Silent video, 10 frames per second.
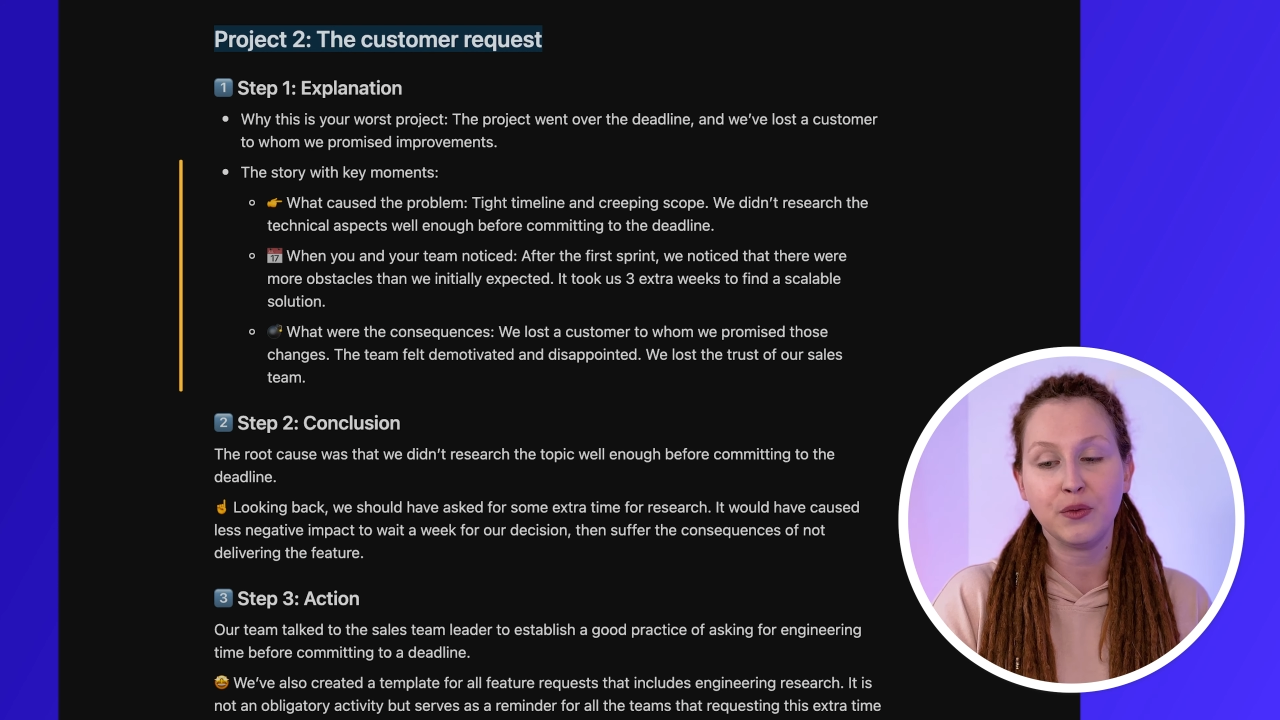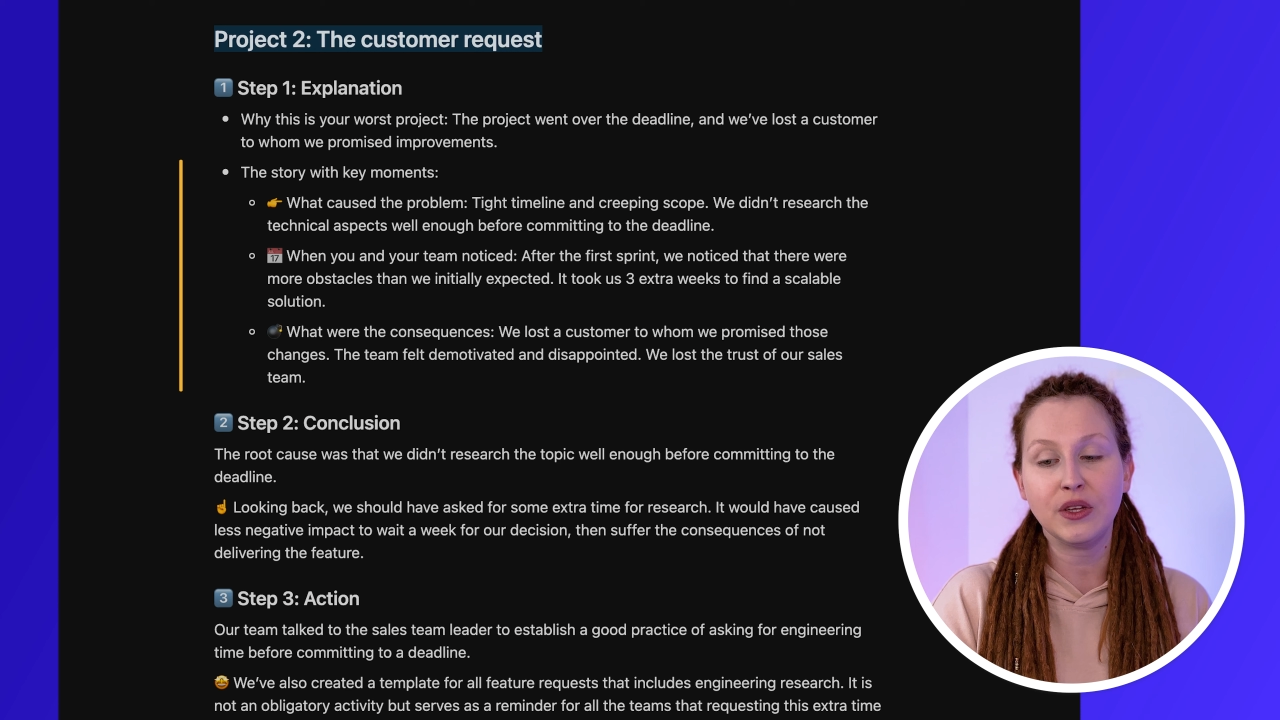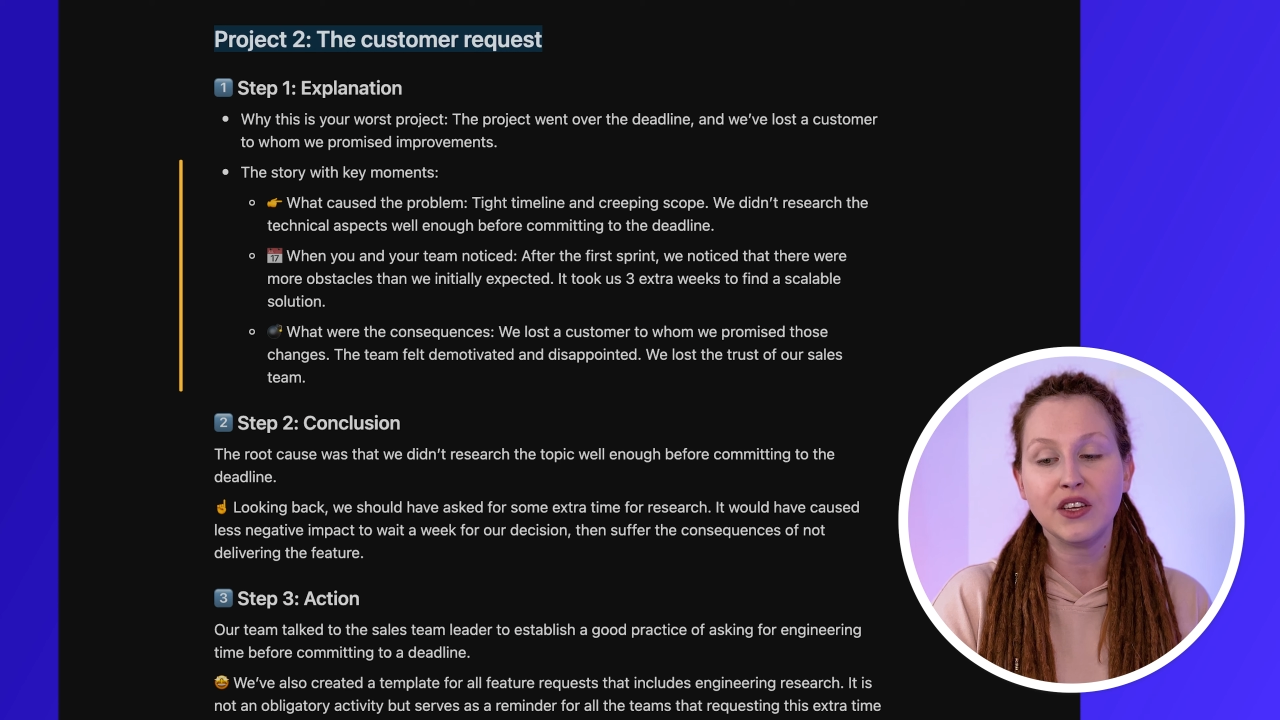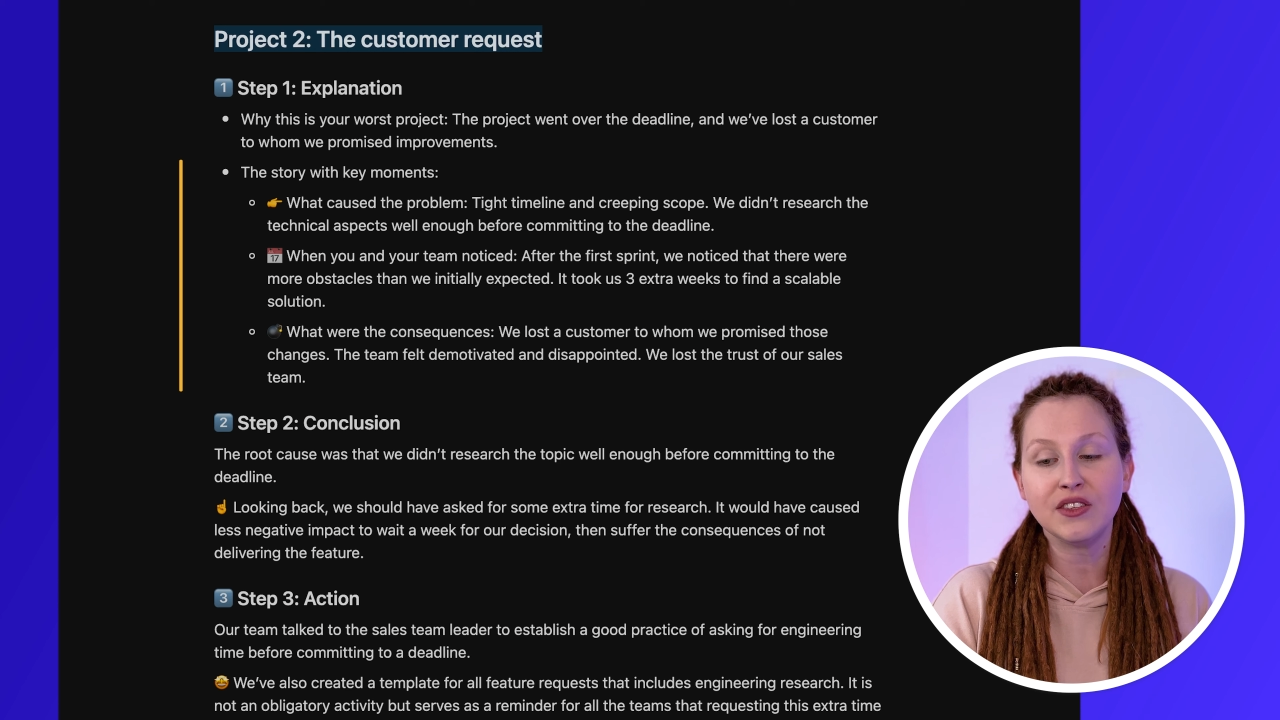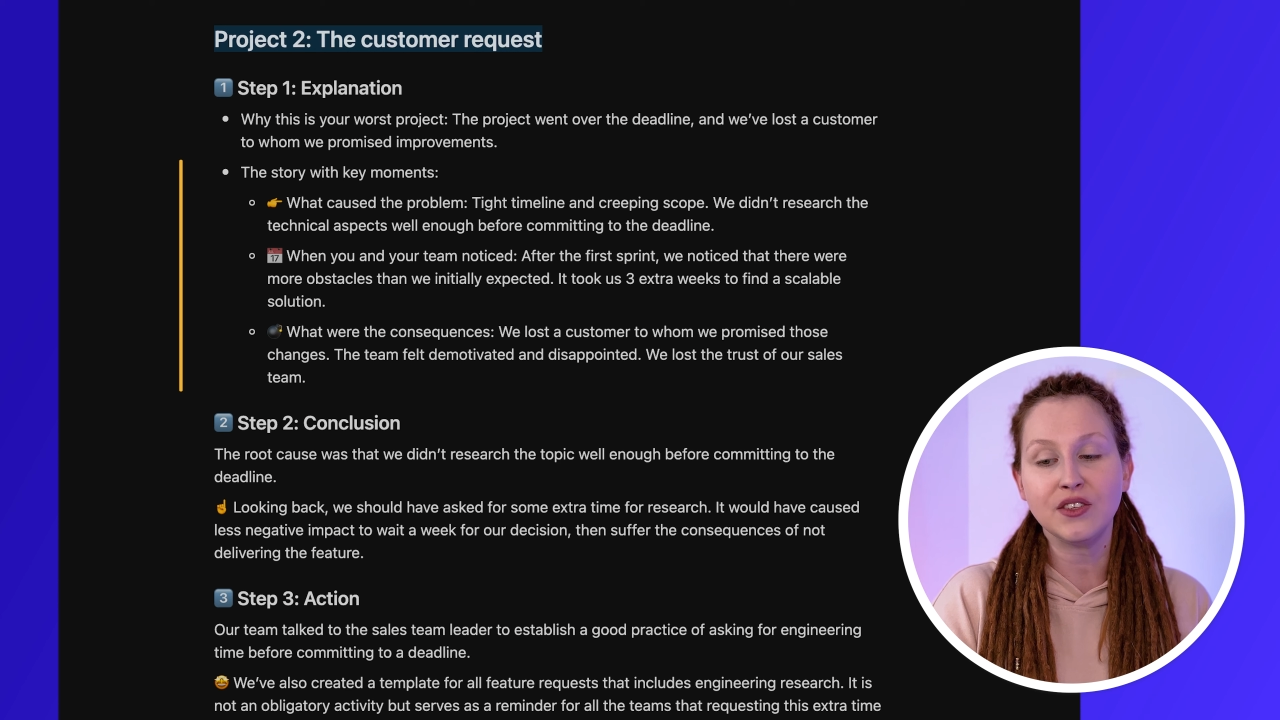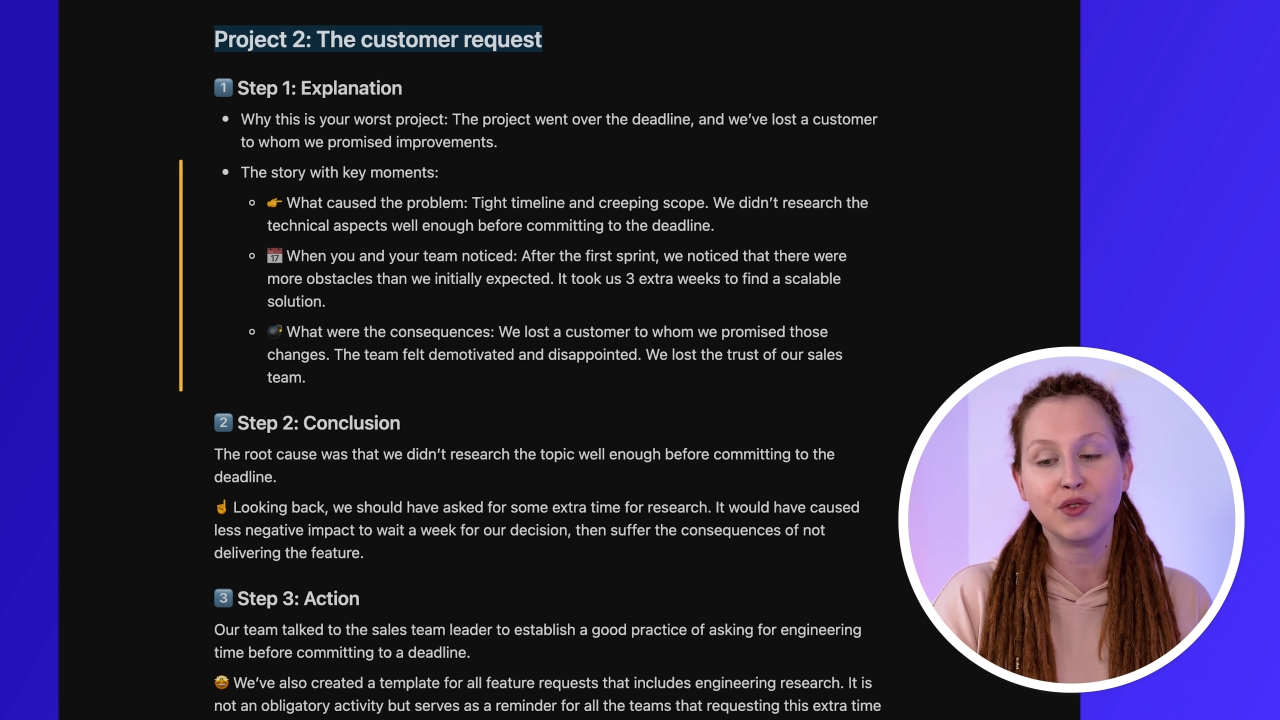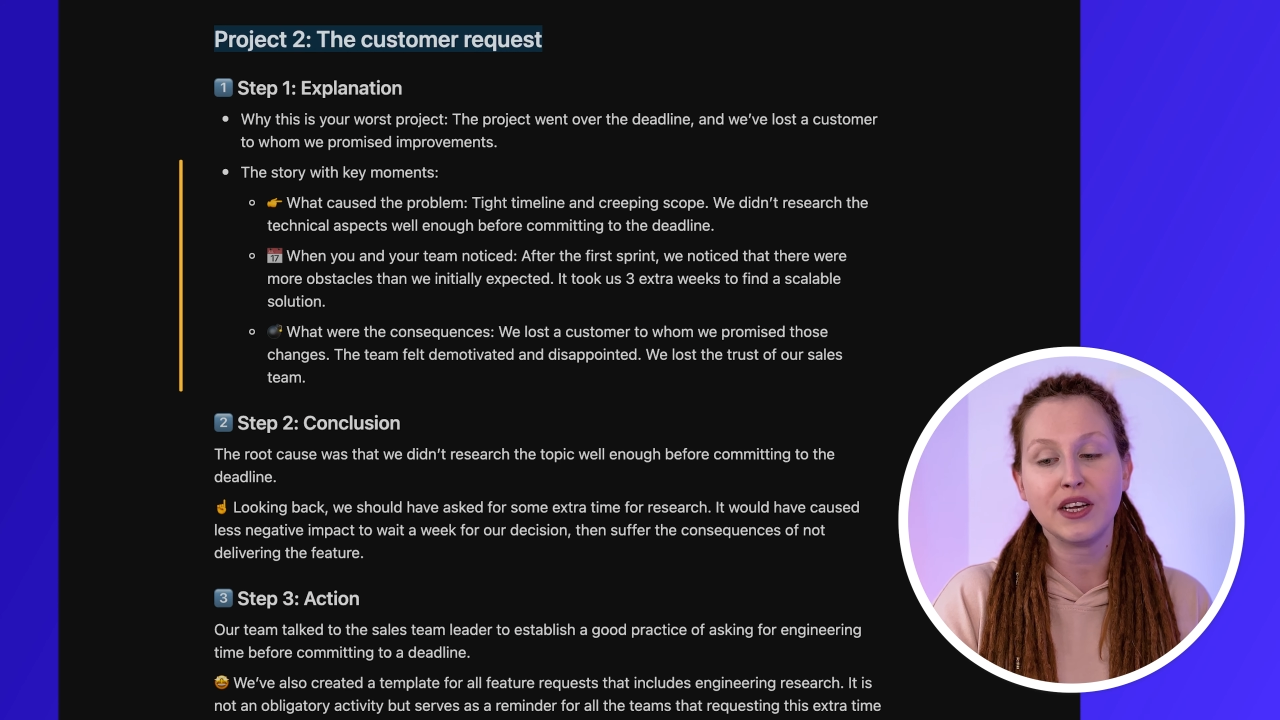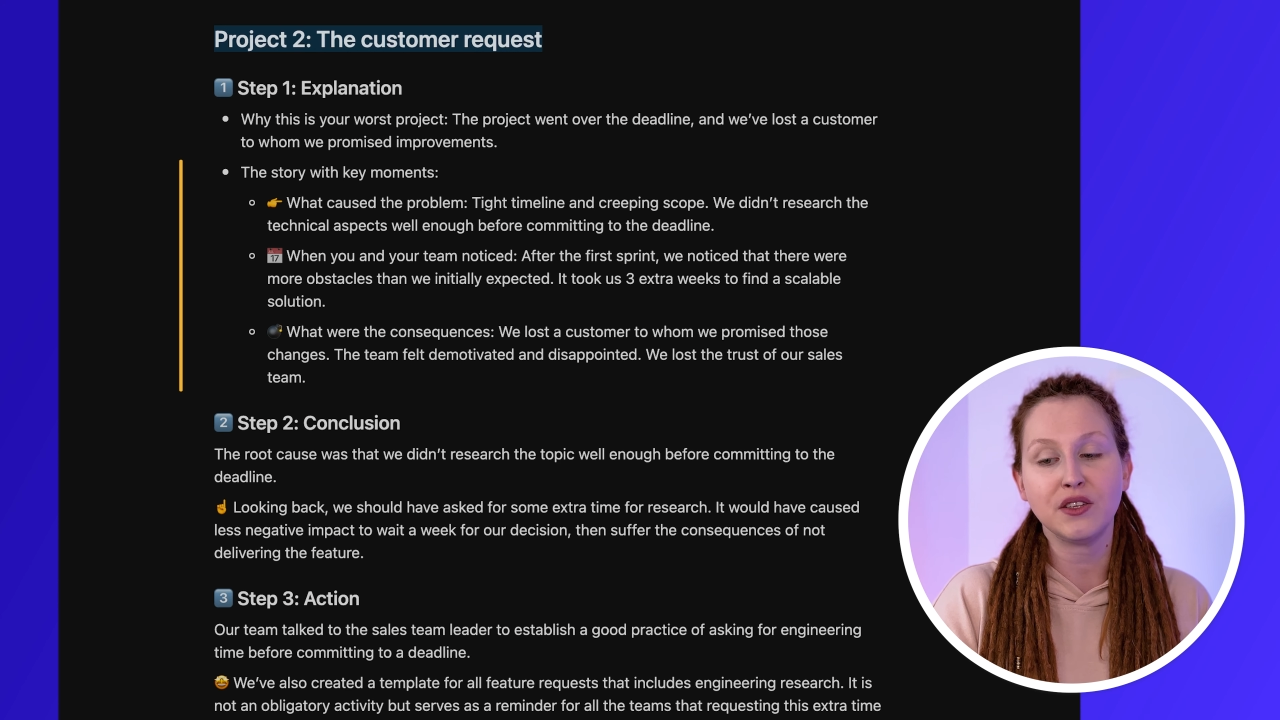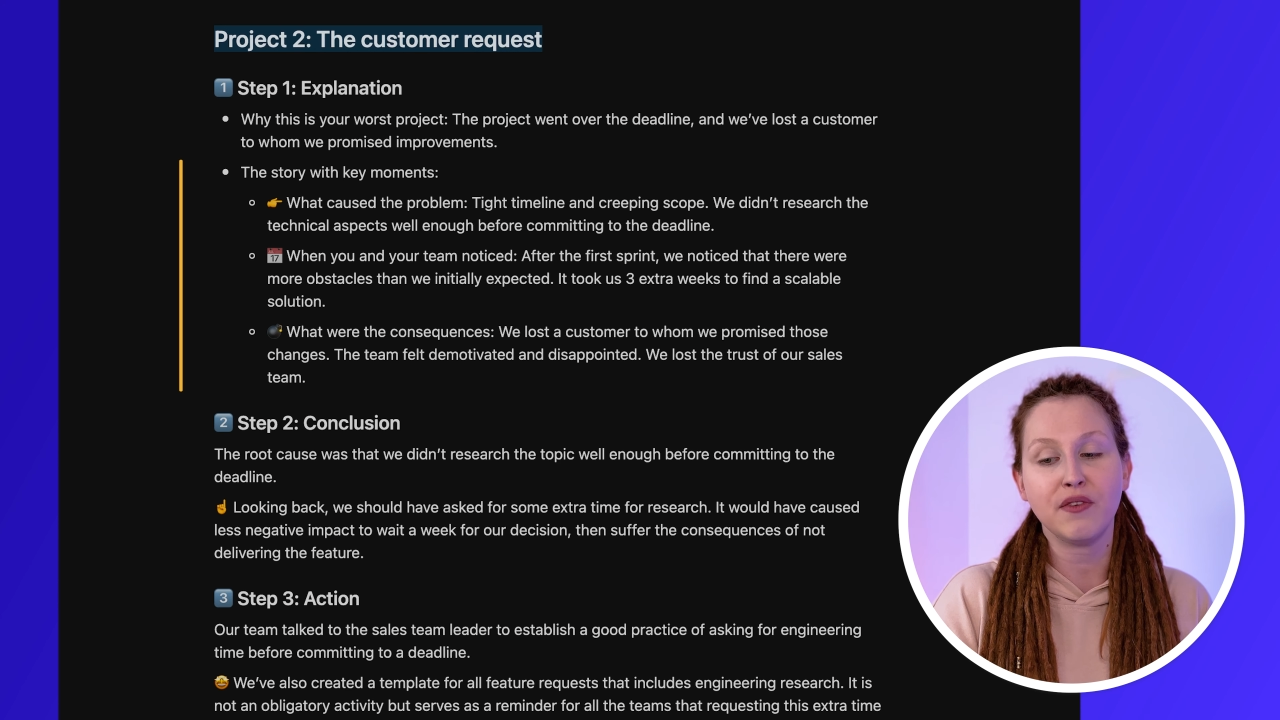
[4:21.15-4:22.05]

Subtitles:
We lost the trust of